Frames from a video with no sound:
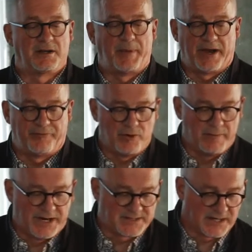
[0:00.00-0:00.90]
about a few
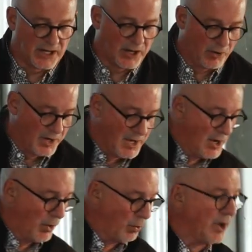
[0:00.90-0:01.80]
minutes ago
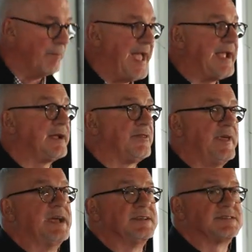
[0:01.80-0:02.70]
will make
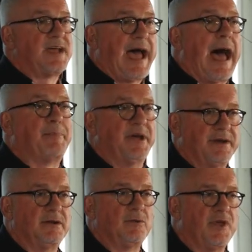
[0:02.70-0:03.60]
things happen
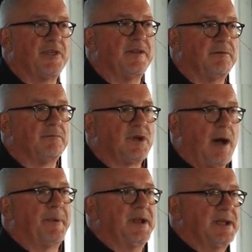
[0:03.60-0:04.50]
within
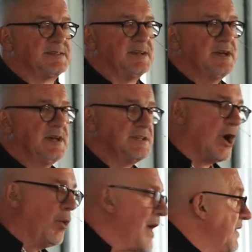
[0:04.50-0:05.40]
companies.
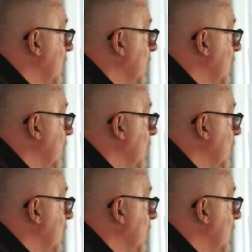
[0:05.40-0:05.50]
So one of the